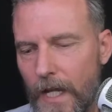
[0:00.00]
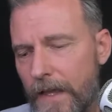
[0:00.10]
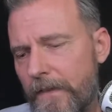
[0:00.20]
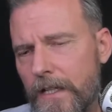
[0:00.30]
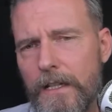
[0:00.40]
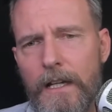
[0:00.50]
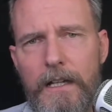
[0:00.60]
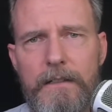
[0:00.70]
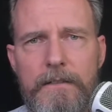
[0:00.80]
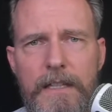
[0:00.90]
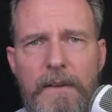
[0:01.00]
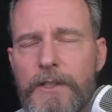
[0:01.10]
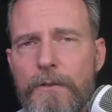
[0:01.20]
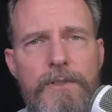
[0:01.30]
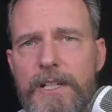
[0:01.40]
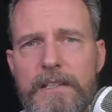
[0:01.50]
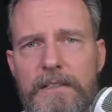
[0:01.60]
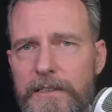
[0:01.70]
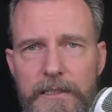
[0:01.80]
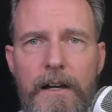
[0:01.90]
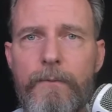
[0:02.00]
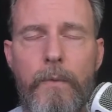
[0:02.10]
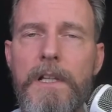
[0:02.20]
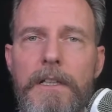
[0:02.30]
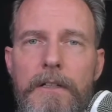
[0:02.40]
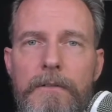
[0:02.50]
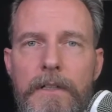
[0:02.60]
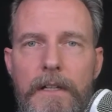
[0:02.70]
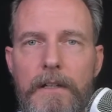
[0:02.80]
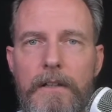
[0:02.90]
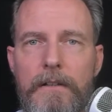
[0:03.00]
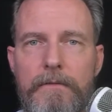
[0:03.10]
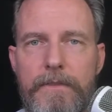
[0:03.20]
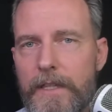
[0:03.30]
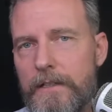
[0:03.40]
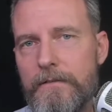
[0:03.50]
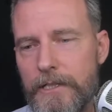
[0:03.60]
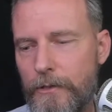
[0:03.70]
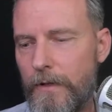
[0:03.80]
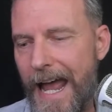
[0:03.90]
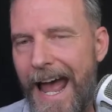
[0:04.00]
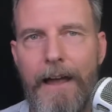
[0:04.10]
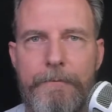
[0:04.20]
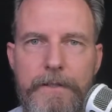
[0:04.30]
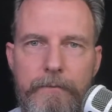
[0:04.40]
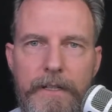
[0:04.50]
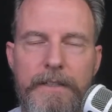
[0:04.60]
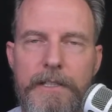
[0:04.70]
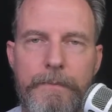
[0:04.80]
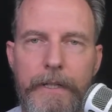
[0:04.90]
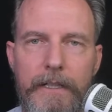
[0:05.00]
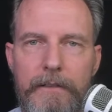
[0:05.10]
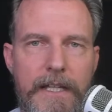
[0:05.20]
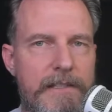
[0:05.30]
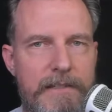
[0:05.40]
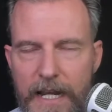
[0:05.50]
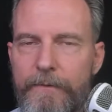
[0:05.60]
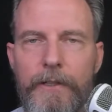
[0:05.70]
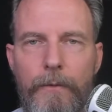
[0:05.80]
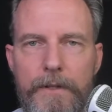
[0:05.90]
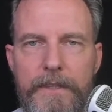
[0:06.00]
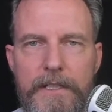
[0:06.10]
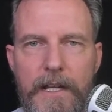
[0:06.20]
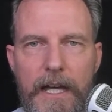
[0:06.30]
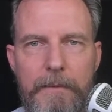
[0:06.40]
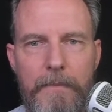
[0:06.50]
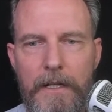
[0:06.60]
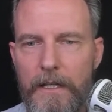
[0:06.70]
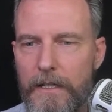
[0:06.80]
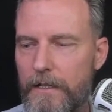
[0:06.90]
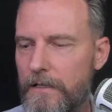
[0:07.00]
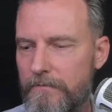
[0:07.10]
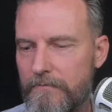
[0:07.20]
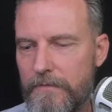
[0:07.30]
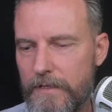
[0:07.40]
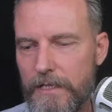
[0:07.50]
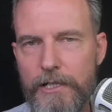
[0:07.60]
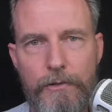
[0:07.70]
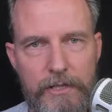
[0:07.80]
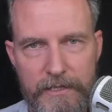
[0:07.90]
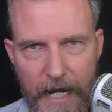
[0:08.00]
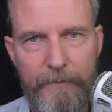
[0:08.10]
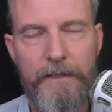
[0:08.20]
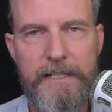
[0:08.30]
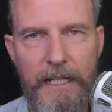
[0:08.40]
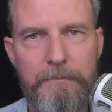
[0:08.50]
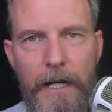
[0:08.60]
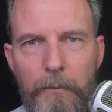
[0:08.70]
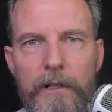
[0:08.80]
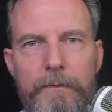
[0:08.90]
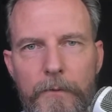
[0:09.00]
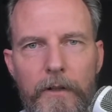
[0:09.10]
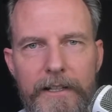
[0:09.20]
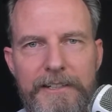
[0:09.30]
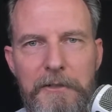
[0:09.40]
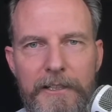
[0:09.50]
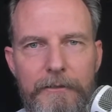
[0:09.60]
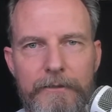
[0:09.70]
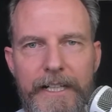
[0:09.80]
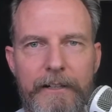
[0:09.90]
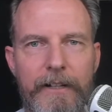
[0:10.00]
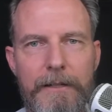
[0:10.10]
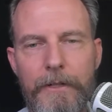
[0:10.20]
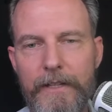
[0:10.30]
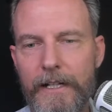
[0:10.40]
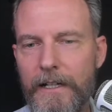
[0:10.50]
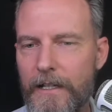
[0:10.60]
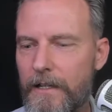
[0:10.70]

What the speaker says: And then if you just love Willow, then you have to read this book. It's definitely worth the time. You should definitely take my word for it. Do a little reading rainbow there.